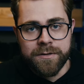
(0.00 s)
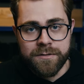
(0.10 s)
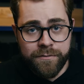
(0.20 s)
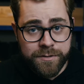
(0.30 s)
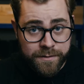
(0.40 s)

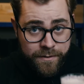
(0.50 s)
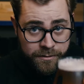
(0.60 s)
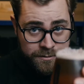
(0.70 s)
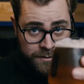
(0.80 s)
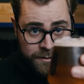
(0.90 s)
So first of
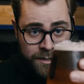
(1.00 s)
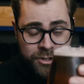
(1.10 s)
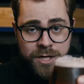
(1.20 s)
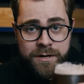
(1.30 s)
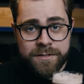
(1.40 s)
all,
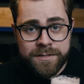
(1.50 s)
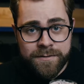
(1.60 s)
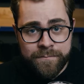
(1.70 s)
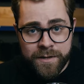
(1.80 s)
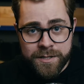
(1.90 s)
cheers.
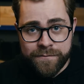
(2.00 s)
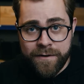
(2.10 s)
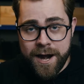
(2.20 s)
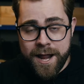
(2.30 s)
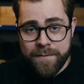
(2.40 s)
It's
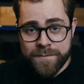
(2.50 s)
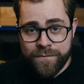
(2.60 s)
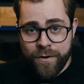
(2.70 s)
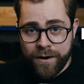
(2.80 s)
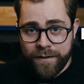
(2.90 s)
Friday, it's
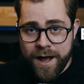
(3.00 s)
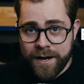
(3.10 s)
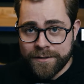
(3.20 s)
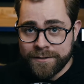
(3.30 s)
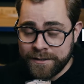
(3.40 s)
4
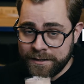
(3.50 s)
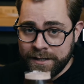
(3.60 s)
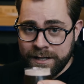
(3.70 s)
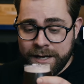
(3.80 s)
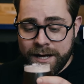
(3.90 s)
o'clock.
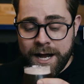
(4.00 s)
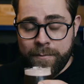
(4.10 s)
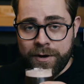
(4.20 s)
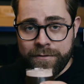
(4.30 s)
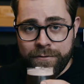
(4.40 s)

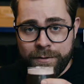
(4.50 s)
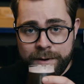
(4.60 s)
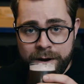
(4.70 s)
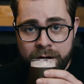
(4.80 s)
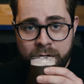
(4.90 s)
I'm ready for a
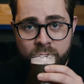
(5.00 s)
beer.